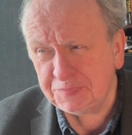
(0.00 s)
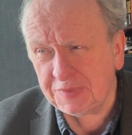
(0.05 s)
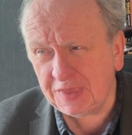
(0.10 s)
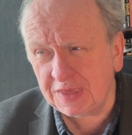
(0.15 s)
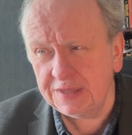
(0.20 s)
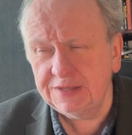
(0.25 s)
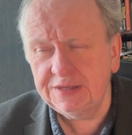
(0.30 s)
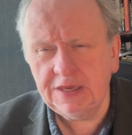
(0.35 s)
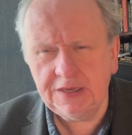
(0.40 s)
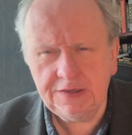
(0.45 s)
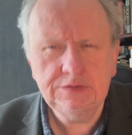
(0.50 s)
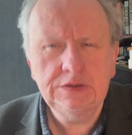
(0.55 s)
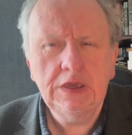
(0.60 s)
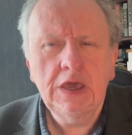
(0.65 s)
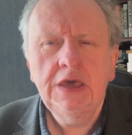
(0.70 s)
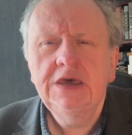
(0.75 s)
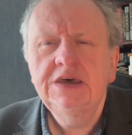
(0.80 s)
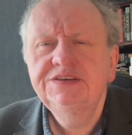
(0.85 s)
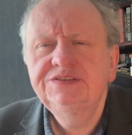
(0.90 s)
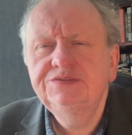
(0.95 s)
And
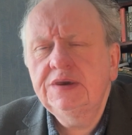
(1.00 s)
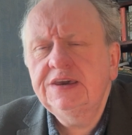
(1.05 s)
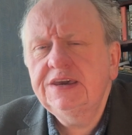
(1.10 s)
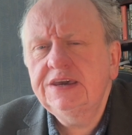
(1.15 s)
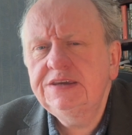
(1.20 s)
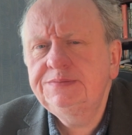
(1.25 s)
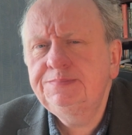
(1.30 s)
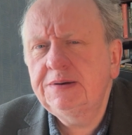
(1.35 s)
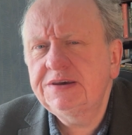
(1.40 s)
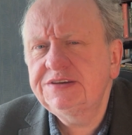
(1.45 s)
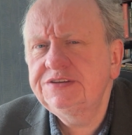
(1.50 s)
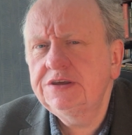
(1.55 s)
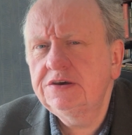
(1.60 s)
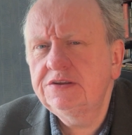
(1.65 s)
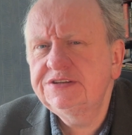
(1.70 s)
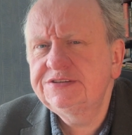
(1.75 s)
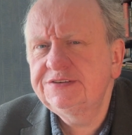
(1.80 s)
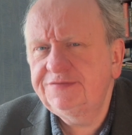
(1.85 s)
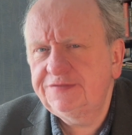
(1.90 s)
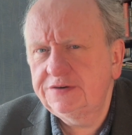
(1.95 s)
Zwick is best known
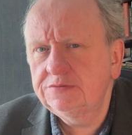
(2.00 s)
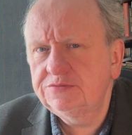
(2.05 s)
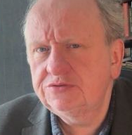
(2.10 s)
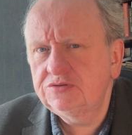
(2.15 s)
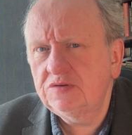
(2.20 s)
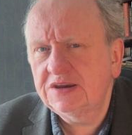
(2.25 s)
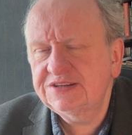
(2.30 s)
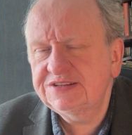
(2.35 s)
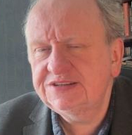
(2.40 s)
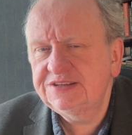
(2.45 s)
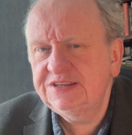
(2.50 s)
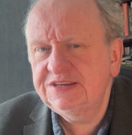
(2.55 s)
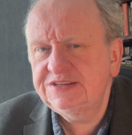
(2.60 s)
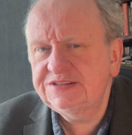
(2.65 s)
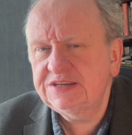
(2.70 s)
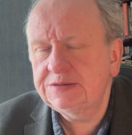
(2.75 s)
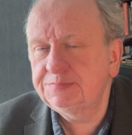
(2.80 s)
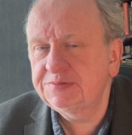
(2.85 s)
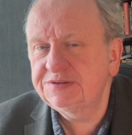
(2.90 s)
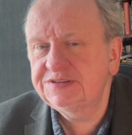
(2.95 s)
as a film director these
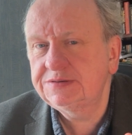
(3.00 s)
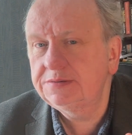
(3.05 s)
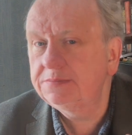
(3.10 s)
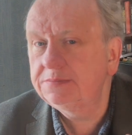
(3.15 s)
days, but to